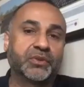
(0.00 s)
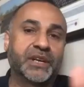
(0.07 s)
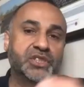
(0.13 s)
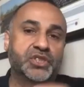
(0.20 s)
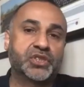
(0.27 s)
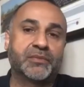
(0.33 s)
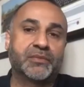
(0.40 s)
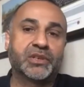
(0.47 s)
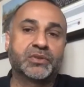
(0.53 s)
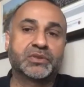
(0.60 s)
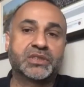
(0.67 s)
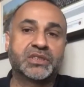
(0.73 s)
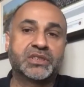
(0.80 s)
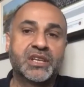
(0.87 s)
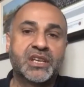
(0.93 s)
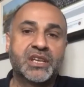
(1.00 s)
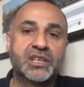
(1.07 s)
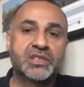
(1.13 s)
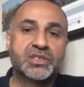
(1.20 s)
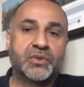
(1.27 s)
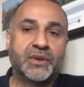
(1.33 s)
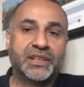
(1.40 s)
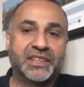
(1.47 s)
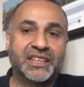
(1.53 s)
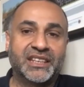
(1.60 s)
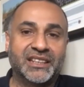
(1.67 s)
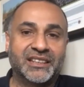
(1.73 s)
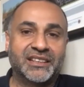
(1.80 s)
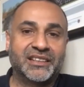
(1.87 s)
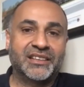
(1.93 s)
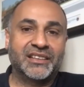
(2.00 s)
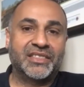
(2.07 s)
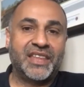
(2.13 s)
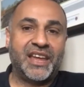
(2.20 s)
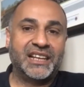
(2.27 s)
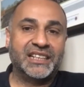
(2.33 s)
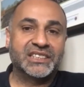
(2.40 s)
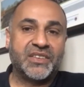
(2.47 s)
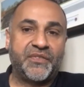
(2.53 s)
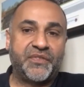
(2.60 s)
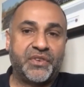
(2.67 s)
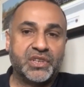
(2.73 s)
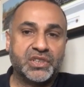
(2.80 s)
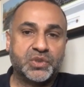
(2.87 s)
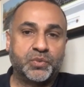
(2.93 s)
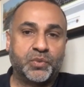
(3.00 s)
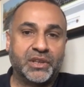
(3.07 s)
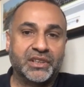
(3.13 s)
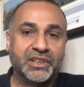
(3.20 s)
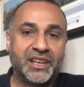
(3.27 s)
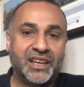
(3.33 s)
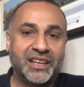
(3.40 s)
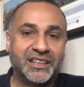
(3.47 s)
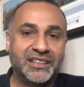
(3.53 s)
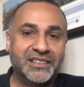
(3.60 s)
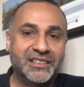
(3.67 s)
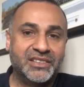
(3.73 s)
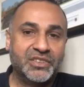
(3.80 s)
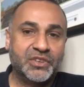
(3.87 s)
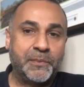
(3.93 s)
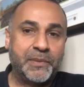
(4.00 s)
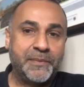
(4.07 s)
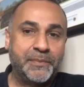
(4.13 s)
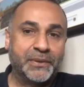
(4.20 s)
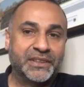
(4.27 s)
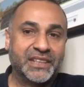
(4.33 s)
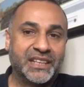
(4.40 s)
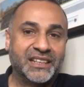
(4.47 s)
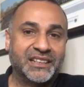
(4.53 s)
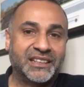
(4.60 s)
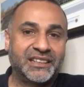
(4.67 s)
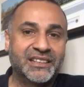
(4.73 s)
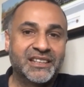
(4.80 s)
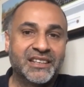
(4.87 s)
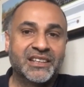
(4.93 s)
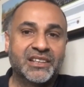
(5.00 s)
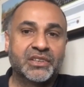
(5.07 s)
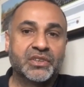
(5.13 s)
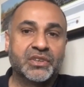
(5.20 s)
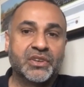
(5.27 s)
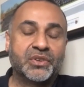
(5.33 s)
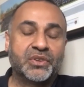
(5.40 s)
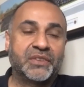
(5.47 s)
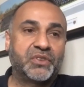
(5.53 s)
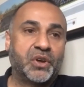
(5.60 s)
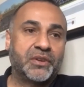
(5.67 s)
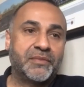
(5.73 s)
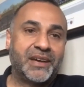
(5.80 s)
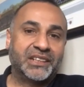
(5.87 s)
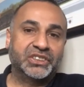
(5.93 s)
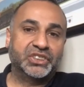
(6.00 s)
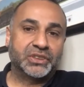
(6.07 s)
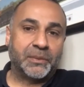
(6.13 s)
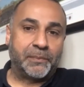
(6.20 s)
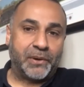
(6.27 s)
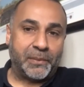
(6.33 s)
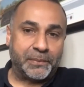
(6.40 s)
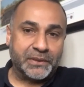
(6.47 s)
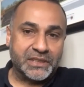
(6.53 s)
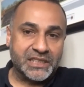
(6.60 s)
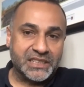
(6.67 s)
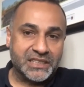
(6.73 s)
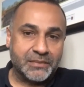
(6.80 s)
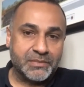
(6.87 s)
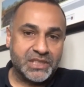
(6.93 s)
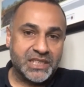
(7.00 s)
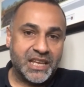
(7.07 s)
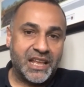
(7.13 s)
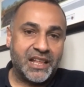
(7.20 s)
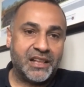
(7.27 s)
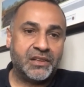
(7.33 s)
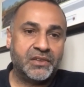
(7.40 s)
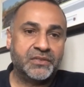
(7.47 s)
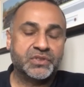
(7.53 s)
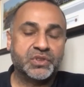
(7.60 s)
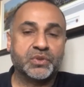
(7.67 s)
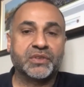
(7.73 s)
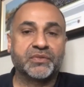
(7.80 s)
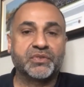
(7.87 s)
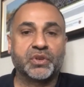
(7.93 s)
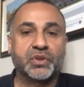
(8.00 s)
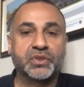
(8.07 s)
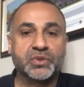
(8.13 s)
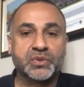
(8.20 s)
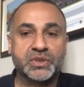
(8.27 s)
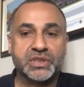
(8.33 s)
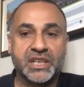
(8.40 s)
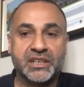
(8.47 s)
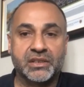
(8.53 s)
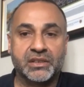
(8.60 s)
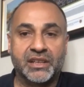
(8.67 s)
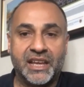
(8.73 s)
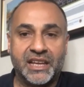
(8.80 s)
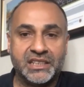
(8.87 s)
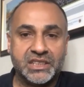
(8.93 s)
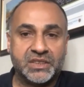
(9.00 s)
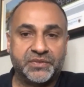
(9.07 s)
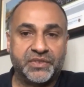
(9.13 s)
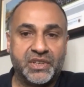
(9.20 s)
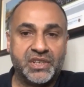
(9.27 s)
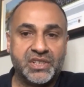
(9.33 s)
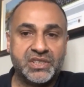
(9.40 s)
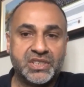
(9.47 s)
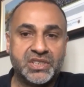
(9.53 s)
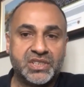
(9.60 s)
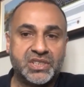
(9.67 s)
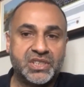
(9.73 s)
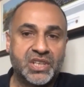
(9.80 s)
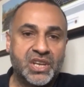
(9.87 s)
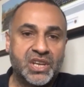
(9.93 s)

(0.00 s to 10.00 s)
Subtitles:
HMOs. So I think that is the first one. And, you know, people think, you know, they've got to manage the properties themselves or they've got to do single lets first.